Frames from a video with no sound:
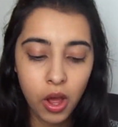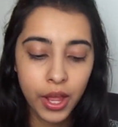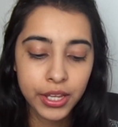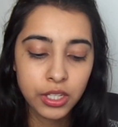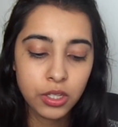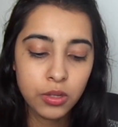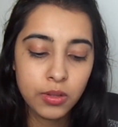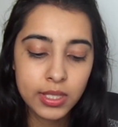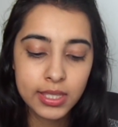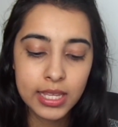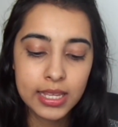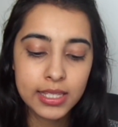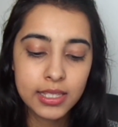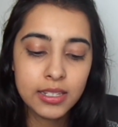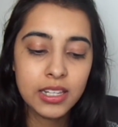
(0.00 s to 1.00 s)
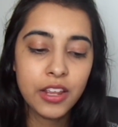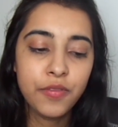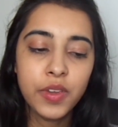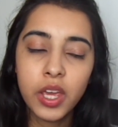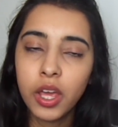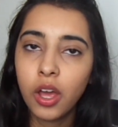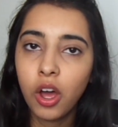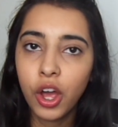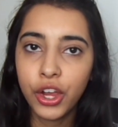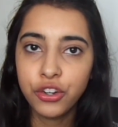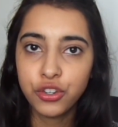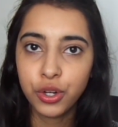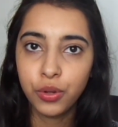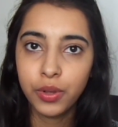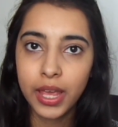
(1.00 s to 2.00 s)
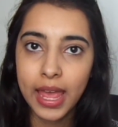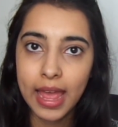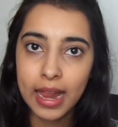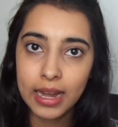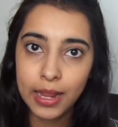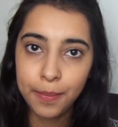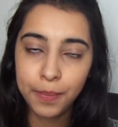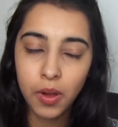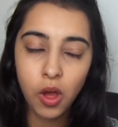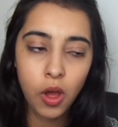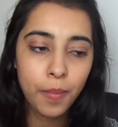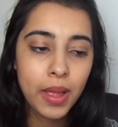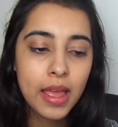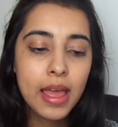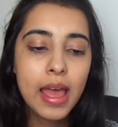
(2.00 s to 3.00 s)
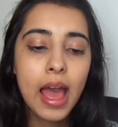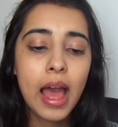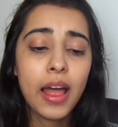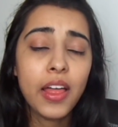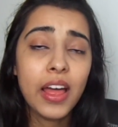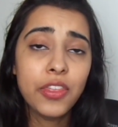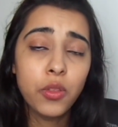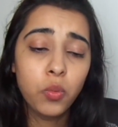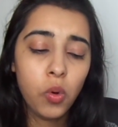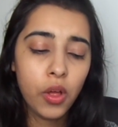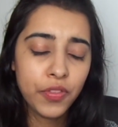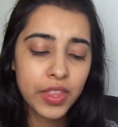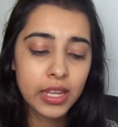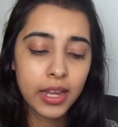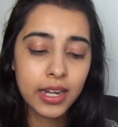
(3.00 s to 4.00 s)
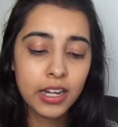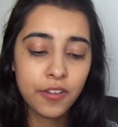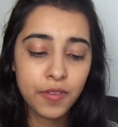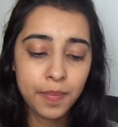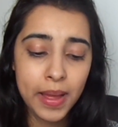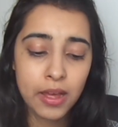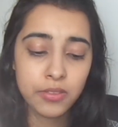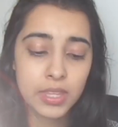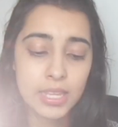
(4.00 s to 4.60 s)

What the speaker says: And I use this Nivea Hydro Care lip balm. And the one thing I love about